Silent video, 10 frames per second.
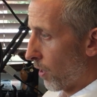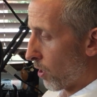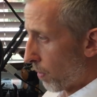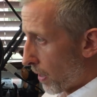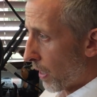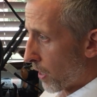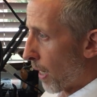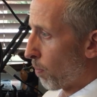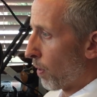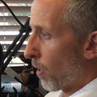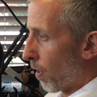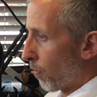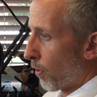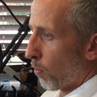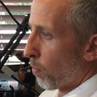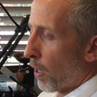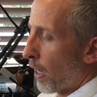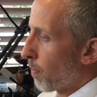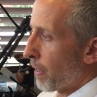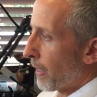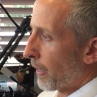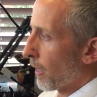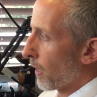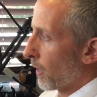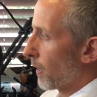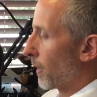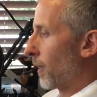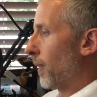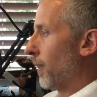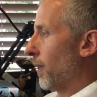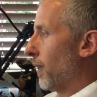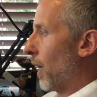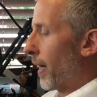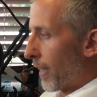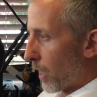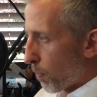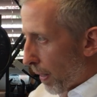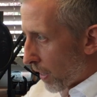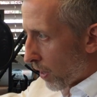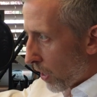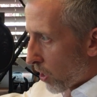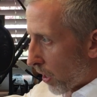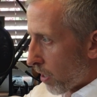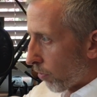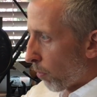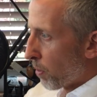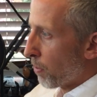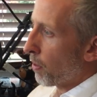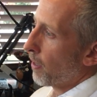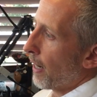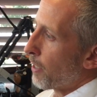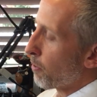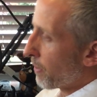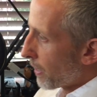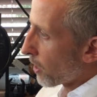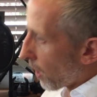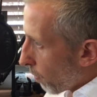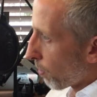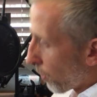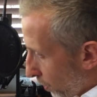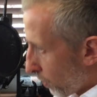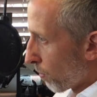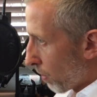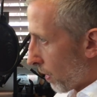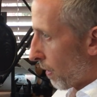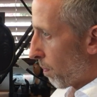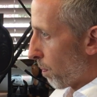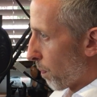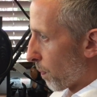So in the example of the reply being, I expected these things from you and you didn't come through with them.